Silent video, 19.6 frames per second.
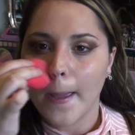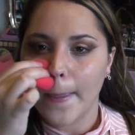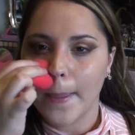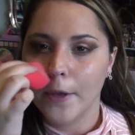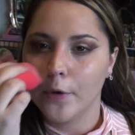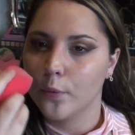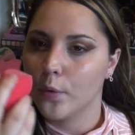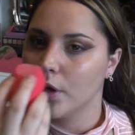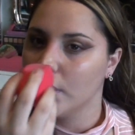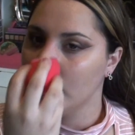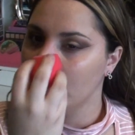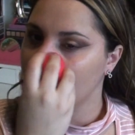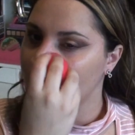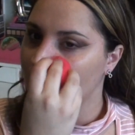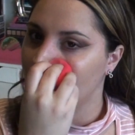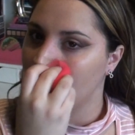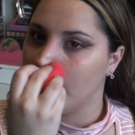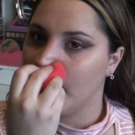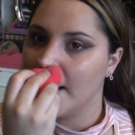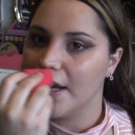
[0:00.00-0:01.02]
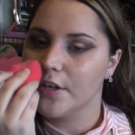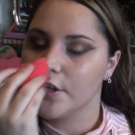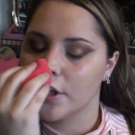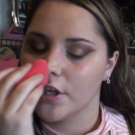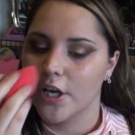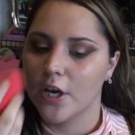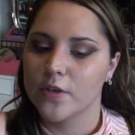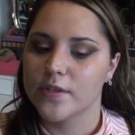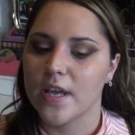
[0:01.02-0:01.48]
And really get around
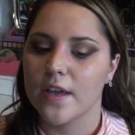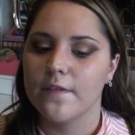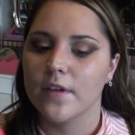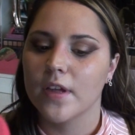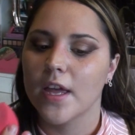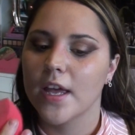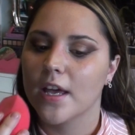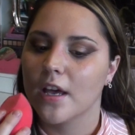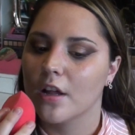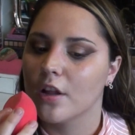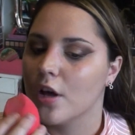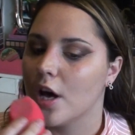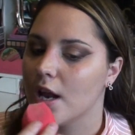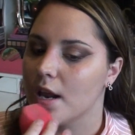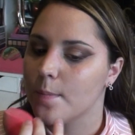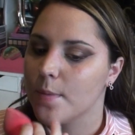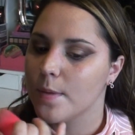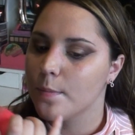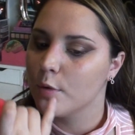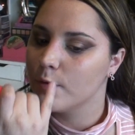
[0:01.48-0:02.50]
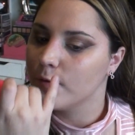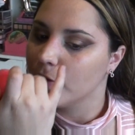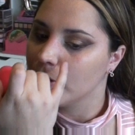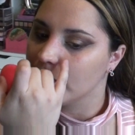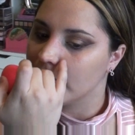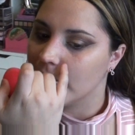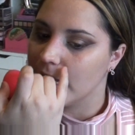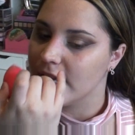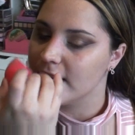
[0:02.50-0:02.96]
your nose. I feel like a lot of people
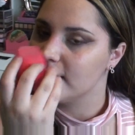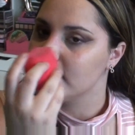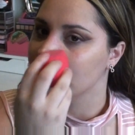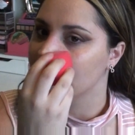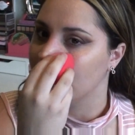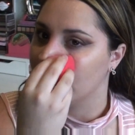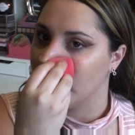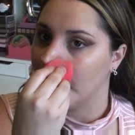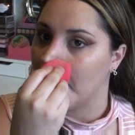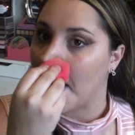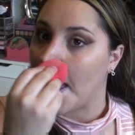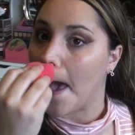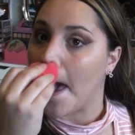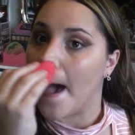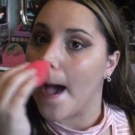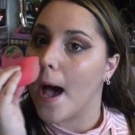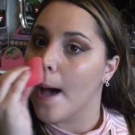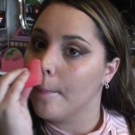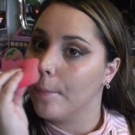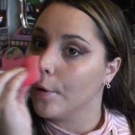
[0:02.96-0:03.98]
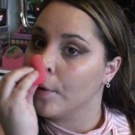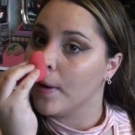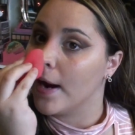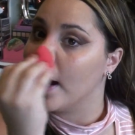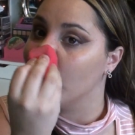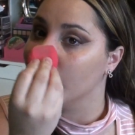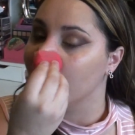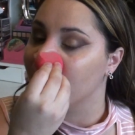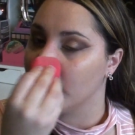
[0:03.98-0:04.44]
forget to get up
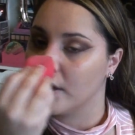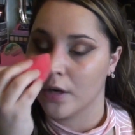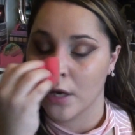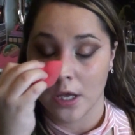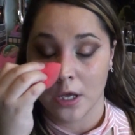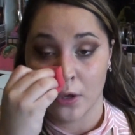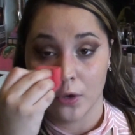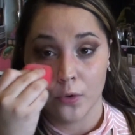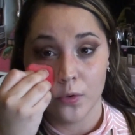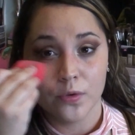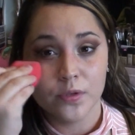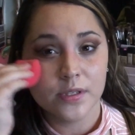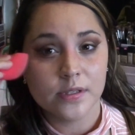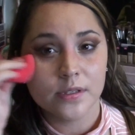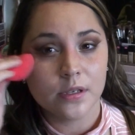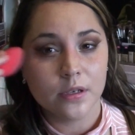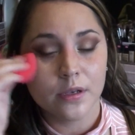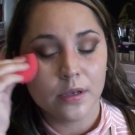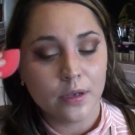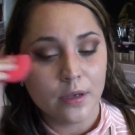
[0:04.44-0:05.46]
around their nose.